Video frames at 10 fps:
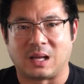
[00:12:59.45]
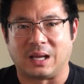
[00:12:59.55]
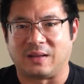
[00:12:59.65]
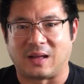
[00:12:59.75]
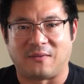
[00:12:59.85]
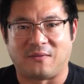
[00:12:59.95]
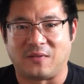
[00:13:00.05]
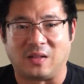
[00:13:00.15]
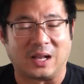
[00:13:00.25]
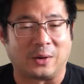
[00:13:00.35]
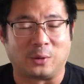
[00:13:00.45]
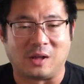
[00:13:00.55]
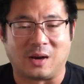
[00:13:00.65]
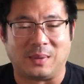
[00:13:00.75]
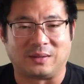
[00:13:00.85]
I felt like I grew a
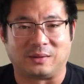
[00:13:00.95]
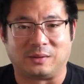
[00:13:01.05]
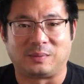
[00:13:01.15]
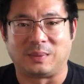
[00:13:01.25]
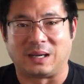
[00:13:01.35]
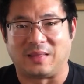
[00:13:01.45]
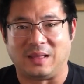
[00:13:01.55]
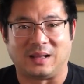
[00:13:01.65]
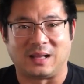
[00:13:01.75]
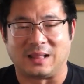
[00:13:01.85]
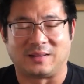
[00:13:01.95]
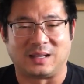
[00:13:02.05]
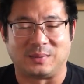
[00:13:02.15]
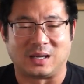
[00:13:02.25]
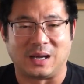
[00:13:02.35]
lot of muscles, but I think at the
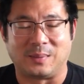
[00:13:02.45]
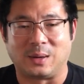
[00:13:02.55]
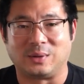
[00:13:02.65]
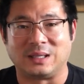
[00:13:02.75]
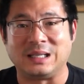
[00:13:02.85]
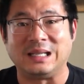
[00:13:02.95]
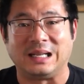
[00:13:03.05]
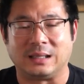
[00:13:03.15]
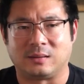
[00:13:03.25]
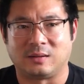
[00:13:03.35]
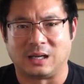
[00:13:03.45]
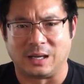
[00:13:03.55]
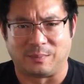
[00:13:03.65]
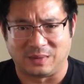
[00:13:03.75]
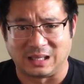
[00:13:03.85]
same time I wasn't eating
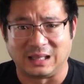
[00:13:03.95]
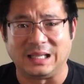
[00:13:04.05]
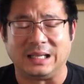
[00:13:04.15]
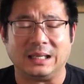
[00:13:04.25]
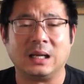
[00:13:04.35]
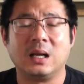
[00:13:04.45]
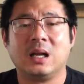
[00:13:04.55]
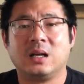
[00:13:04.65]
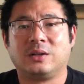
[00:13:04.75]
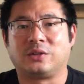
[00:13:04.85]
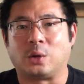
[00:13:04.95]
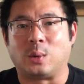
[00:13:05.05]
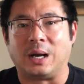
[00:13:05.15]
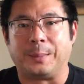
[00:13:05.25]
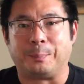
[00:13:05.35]
clean. So
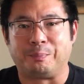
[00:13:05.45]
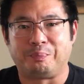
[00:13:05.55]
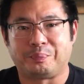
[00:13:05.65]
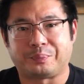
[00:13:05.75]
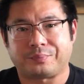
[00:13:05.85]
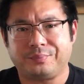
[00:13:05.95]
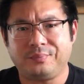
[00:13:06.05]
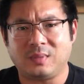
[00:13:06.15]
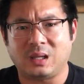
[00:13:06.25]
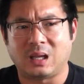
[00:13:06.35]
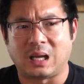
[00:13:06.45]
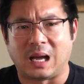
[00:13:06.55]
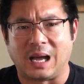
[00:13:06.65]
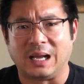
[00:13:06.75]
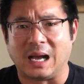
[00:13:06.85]

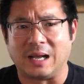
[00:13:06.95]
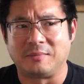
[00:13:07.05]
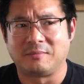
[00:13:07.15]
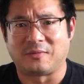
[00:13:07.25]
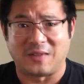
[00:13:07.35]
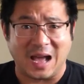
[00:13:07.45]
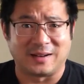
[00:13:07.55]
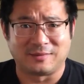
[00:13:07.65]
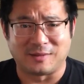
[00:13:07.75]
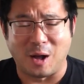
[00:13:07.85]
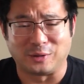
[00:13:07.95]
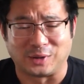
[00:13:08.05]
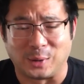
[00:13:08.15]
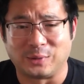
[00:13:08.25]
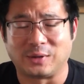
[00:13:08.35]
I got fat
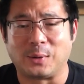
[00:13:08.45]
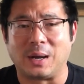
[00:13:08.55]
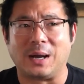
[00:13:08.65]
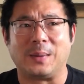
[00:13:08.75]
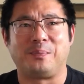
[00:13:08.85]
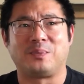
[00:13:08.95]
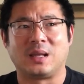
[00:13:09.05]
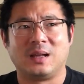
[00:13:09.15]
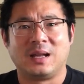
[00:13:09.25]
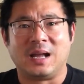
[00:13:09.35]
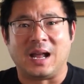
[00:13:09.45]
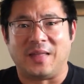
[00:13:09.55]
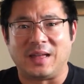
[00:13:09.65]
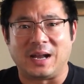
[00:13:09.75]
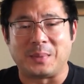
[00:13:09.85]
also. So
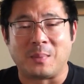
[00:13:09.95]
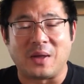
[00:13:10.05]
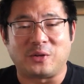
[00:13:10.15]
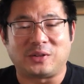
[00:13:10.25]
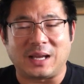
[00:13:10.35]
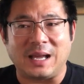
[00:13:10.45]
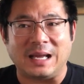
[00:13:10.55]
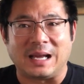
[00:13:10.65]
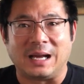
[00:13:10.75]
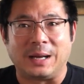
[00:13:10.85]
and then on Mother's Day,